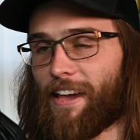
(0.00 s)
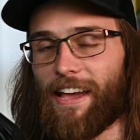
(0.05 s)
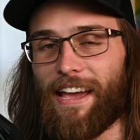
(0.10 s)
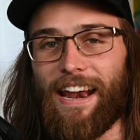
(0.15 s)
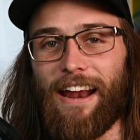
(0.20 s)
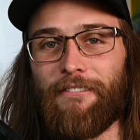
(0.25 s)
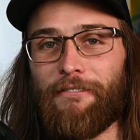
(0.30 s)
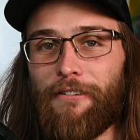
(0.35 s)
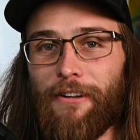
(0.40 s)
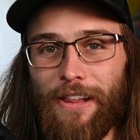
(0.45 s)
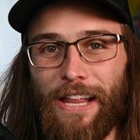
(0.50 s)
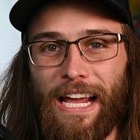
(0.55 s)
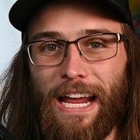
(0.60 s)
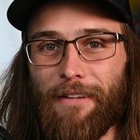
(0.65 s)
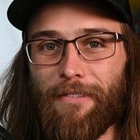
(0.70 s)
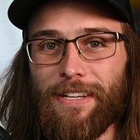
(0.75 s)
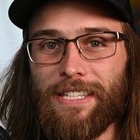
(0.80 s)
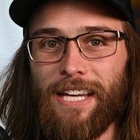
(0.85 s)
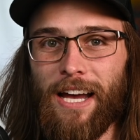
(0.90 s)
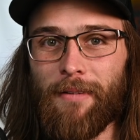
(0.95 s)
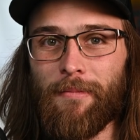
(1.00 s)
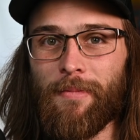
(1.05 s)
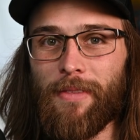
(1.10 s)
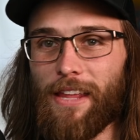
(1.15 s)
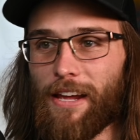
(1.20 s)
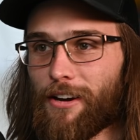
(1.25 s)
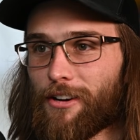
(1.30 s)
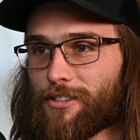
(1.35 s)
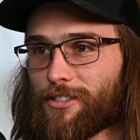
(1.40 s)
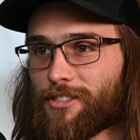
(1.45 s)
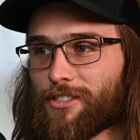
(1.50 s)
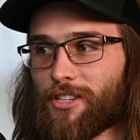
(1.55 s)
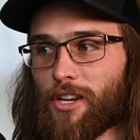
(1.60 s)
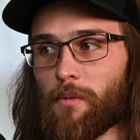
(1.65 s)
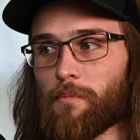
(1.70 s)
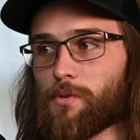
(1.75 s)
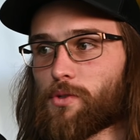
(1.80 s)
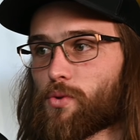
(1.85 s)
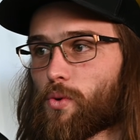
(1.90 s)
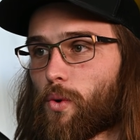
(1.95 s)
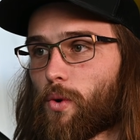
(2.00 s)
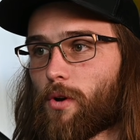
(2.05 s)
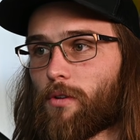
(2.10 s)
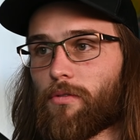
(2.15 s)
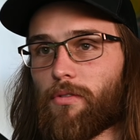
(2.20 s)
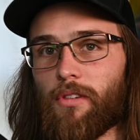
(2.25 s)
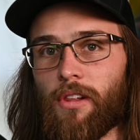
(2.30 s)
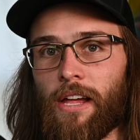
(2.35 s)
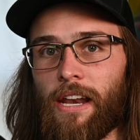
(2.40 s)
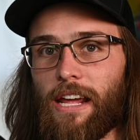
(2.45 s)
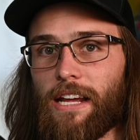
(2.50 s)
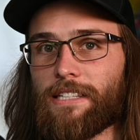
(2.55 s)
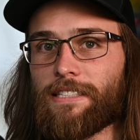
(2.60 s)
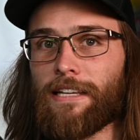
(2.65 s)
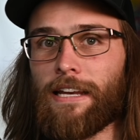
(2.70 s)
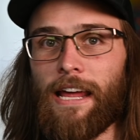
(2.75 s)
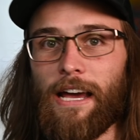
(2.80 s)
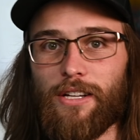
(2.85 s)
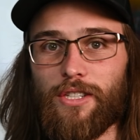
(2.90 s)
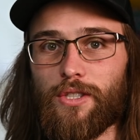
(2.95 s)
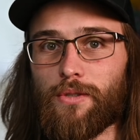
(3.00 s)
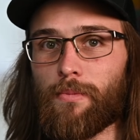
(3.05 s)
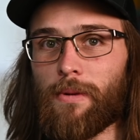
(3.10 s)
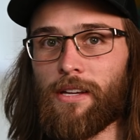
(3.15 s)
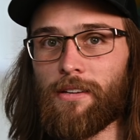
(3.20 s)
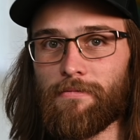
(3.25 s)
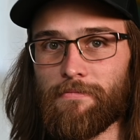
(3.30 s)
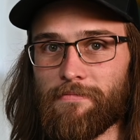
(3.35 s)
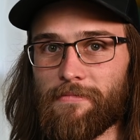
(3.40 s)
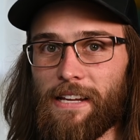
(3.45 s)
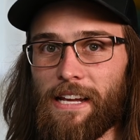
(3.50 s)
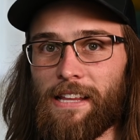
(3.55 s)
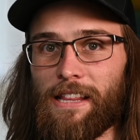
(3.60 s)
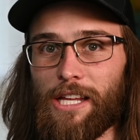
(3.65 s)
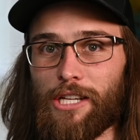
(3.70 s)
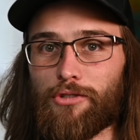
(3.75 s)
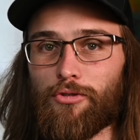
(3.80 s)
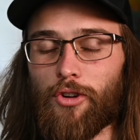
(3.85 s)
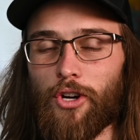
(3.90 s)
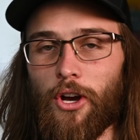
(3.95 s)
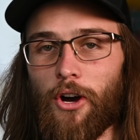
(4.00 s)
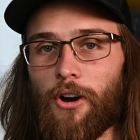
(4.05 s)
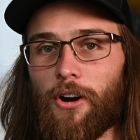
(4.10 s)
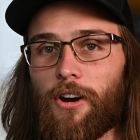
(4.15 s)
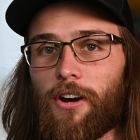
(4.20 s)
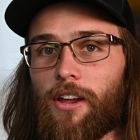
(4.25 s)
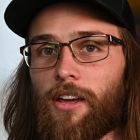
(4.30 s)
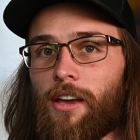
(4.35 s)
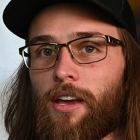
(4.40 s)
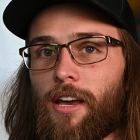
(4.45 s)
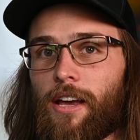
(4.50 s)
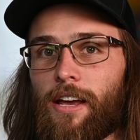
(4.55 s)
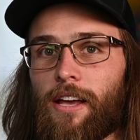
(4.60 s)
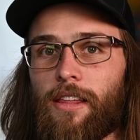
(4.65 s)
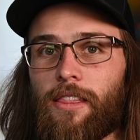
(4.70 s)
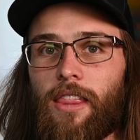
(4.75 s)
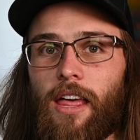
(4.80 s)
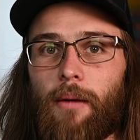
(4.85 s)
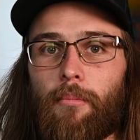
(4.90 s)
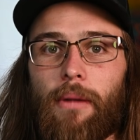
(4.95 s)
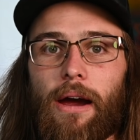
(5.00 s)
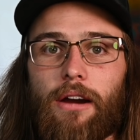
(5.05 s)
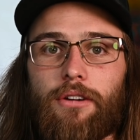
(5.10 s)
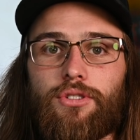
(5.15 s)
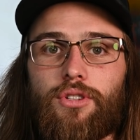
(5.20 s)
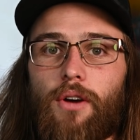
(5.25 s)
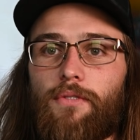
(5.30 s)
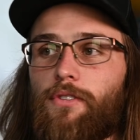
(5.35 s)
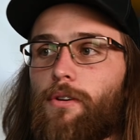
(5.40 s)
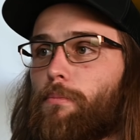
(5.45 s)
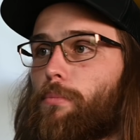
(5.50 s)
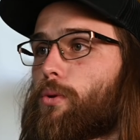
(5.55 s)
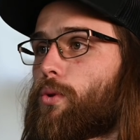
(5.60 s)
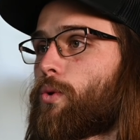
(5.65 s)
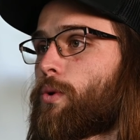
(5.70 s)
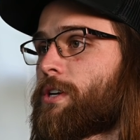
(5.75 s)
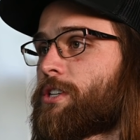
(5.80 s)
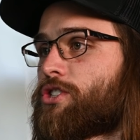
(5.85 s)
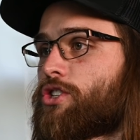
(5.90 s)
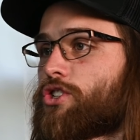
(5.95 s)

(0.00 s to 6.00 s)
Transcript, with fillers: And I feel like every time there's some sort of Linux announcement in this regard, that Microsoft employees